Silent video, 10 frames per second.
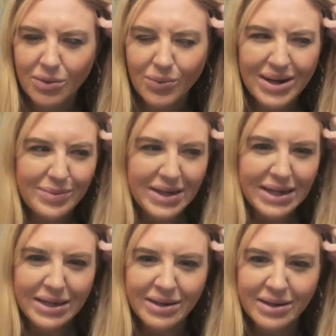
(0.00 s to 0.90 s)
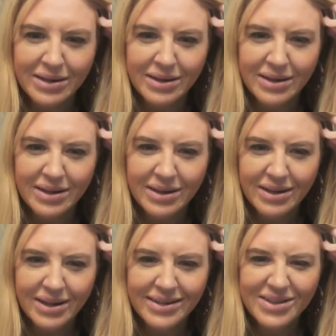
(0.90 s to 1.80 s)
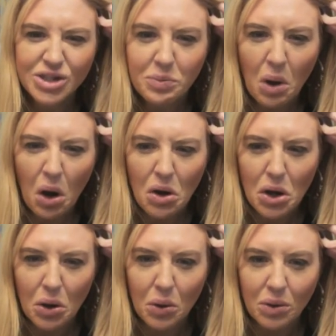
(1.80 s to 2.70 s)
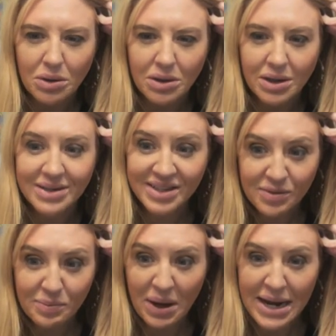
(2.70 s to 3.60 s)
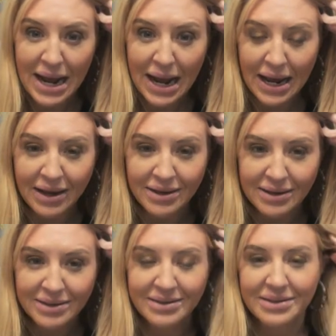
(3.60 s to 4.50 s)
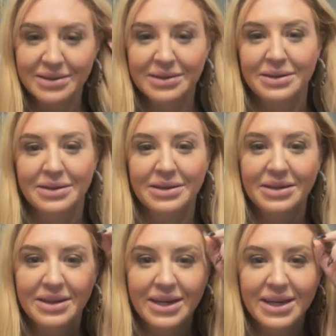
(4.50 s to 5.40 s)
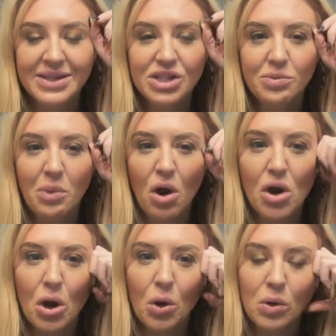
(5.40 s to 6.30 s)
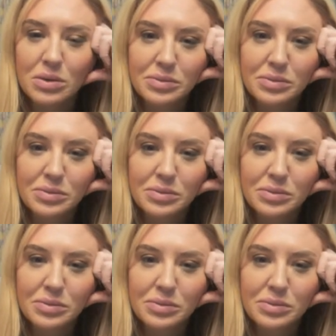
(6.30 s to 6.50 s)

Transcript: wait a minute it's tomorrow because it's monday it's tomorrow